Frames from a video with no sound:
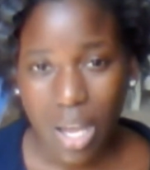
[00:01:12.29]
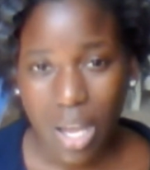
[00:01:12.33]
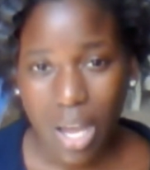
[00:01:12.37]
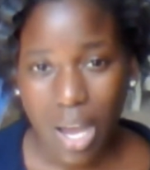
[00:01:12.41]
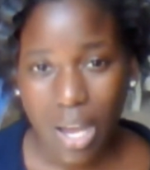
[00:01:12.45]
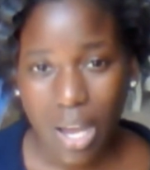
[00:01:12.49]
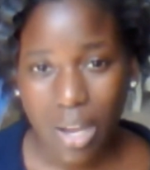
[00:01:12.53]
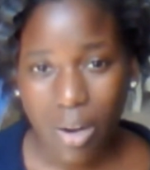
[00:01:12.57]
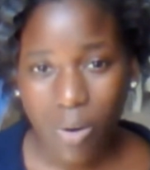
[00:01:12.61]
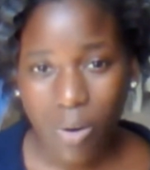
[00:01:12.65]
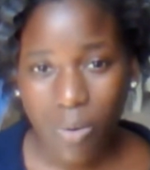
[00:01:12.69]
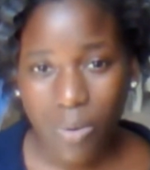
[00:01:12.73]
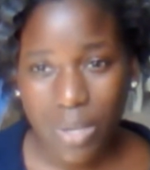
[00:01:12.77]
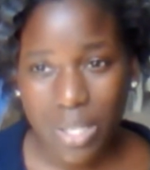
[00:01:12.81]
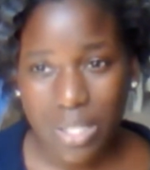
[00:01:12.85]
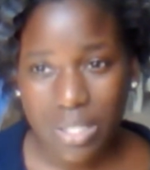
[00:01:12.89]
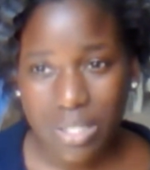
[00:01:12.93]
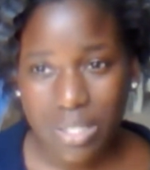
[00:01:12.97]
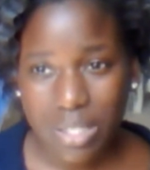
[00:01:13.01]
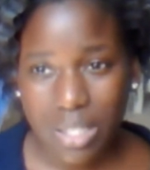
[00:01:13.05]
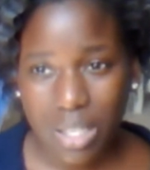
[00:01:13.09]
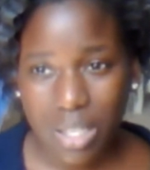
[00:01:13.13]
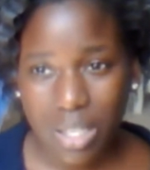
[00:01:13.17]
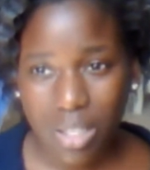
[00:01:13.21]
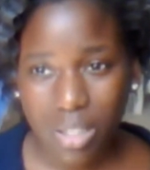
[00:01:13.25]
I always
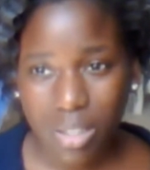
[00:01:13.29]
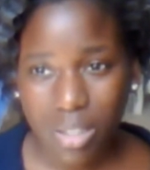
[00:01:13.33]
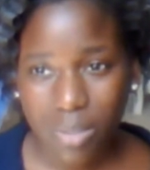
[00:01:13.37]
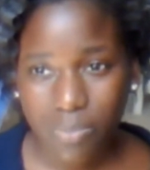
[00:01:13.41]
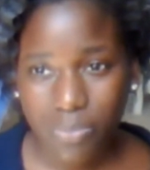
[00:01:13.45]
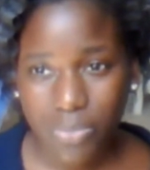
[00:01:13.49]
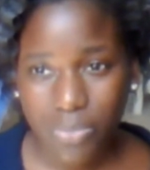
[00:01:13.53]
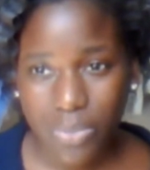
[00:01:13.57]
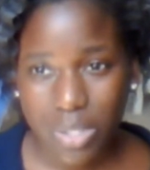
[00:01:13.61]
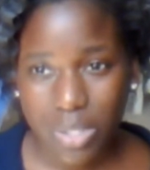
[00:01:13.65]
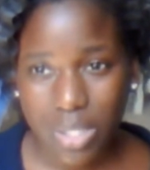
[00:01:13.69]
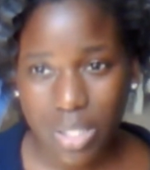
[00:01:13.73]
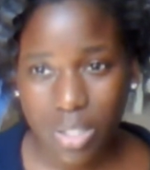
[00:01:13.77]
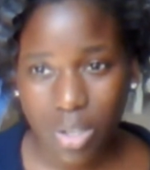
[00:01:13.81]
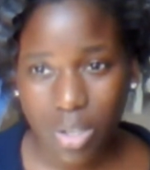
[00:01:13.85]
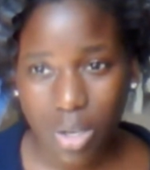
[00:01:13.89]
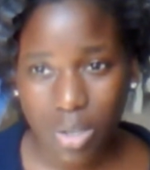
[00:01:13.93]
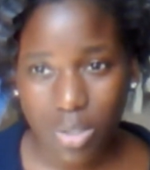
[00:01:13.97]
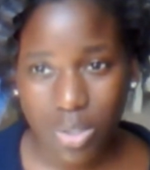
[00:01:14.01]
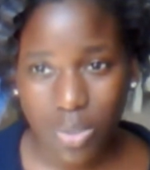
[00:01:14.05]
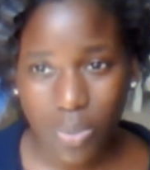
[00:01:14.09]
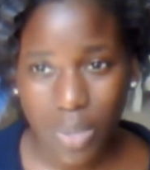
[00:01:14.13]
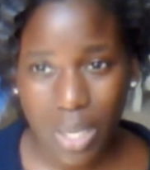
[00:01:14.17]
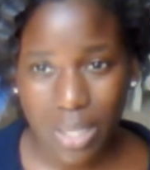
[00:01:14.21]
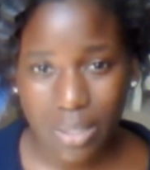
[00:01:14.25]
say to
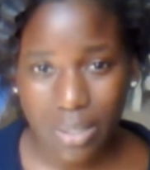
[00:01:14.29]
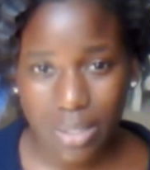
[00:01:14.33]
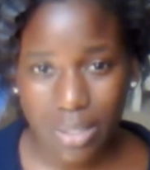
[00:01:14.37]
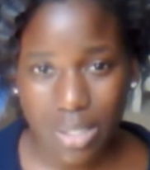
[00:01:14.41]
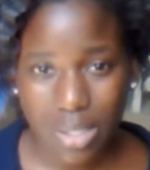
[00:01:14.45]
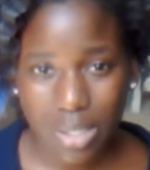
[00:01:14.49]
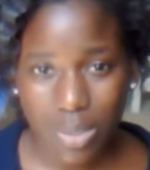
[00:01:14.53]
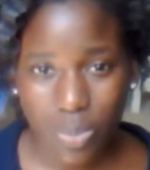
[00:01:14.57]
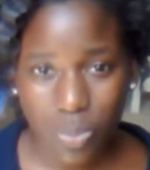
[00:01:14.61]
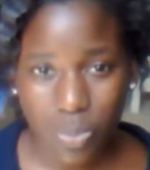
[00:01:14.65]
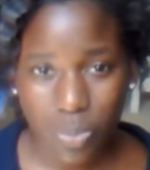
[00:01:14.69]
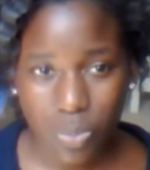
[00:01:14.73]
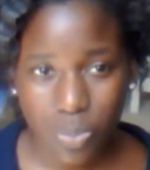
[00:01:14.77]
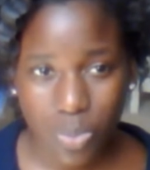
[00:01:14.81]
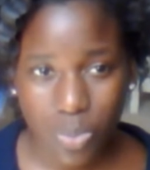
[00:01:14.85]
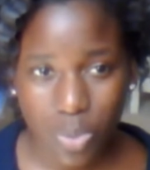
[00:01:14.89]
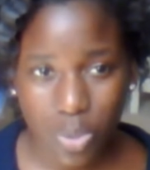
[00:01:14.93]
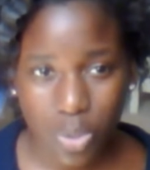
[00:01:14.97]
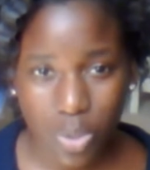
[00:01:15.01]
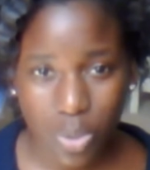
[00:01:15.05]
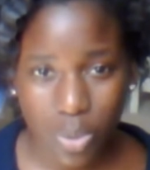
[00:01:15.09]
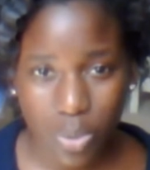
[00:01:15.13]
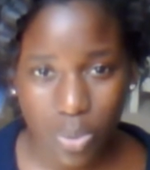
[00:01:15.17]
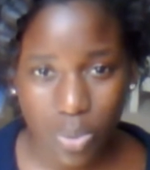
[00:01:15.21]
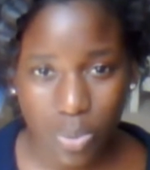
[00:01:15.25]
go to at least
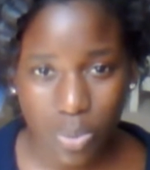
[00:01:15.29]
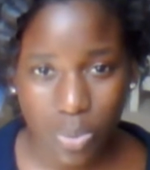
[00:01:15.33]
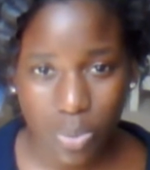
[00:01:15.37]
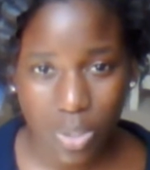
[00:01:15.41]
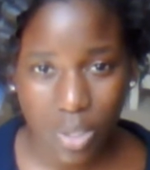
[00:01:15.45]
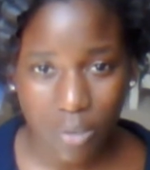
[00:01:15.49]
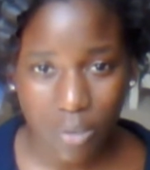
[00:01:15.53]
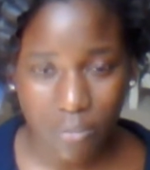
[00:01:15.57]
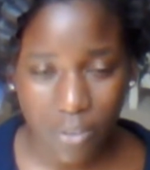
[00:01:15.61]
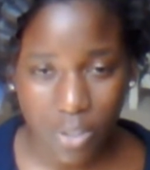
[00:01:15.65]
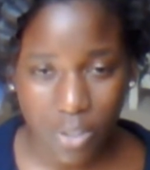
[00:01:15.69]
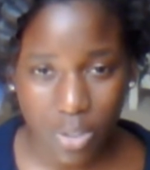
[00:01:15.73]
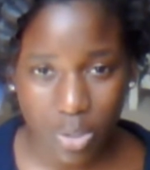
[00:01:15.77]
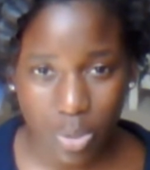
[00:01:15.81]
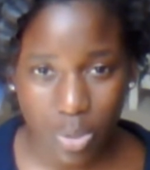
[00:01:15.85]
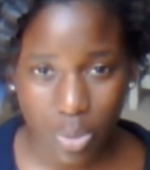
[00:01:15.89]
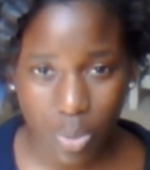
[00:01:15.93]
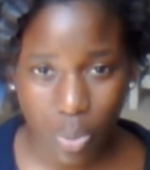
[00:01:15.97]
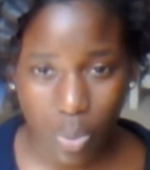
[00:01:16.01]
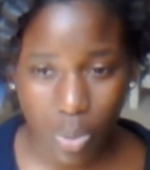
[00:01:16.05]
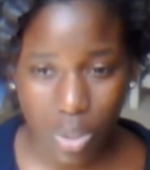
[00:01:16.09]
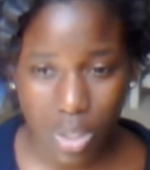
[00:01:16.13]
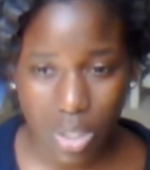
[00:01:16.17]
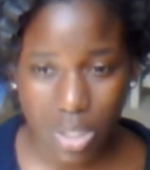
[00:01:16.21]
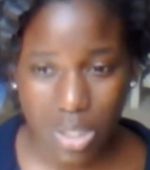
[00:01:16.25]
2 different
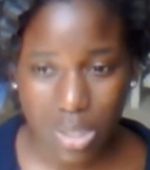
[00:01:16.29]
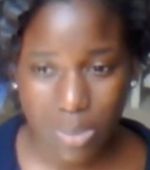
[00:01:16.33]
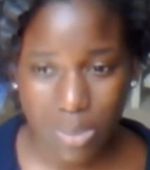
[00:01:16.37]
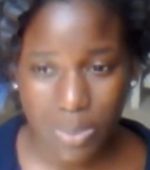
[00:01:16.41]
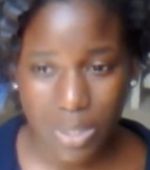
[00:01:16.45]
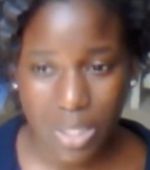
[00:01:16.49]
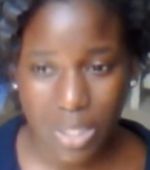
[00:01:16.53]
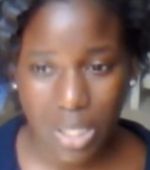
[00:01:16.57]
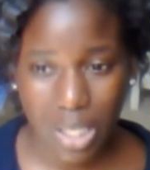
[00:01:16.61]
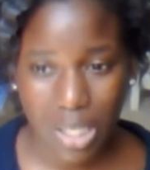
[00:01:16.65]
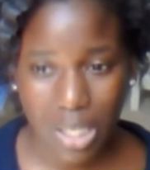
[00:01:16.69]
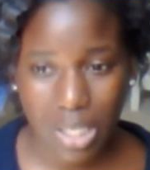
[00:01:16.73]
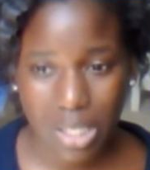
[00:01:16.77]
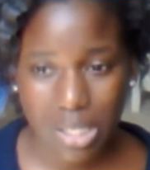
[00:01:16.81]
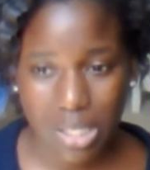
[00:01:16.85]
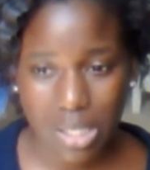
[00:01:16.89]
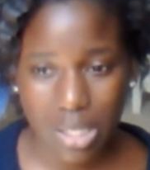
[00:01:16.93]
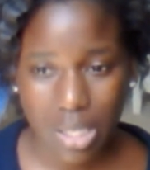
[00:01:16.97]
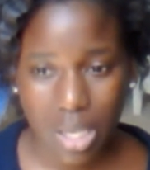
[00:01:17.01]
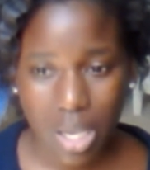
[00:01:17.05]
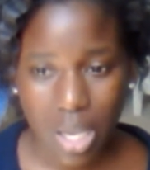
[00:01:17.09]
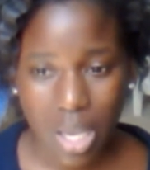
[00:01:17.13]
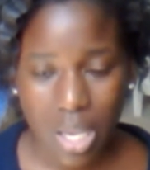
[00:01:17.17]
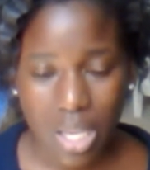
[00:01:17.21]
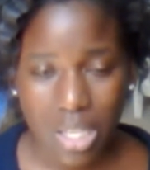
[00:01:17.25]
stores because
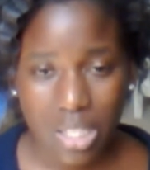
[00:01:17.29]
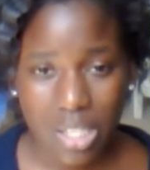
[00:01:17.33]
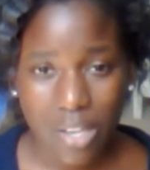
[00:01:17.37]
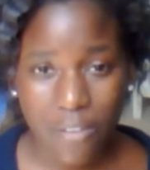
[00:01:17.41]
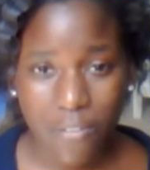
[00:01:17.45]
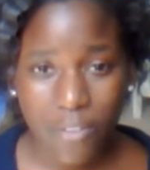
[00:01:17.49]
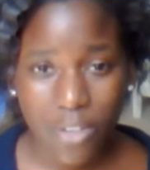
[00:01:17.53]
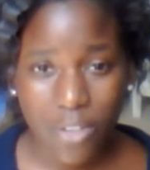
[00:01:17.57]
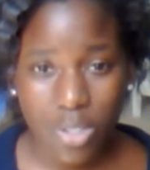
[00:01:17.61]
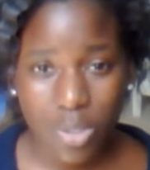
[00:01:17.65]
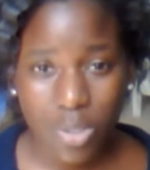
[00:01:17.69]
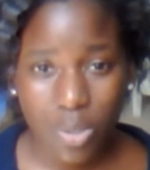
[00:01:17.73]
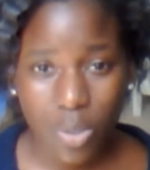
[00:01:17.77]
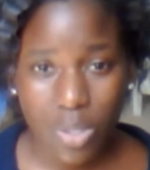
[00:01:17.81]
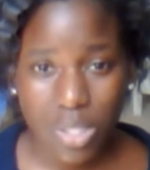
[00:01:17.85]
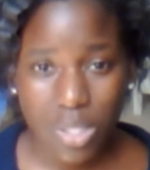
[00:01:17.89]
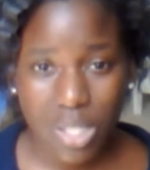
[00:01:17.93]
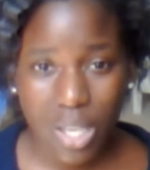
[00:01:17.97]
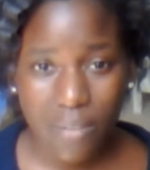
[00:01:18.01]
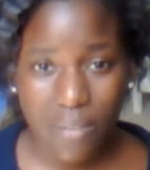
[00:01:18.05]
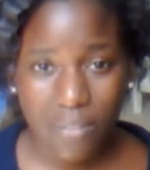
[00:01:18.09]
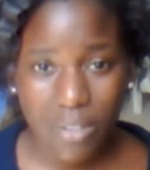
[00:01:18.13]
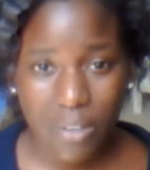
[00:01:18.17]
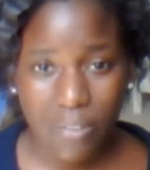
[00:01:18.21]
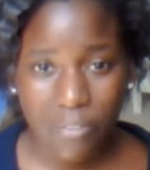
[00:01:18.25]
different stores
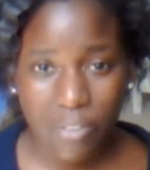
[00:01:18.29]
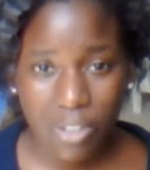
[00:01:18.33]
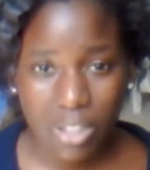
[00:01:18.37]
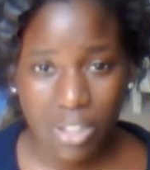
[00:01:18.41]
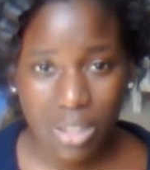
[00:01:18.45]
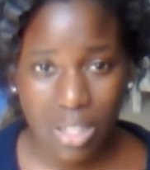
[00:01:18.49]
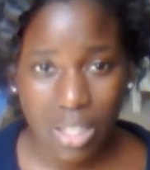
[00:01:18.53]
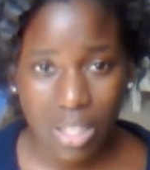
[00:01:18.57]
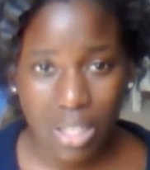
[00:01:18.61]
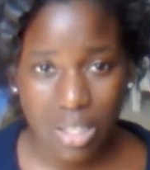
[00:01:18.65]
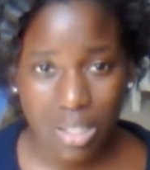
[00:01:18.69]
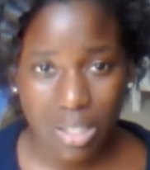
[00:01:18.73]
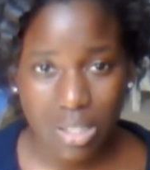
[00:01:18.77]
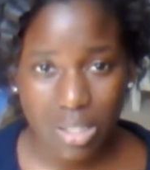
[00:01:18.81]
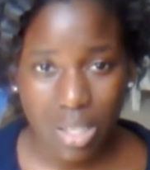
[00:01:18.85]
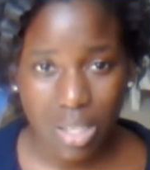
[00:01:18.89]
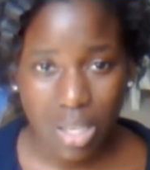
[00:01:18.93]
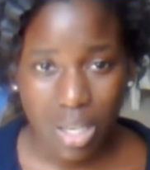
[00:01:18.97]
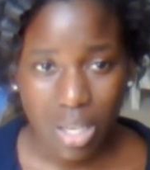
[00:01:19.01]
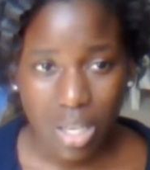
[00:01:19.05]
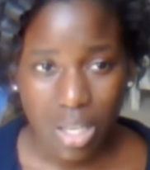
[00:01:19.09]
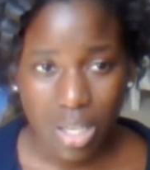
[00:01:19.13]
have different things.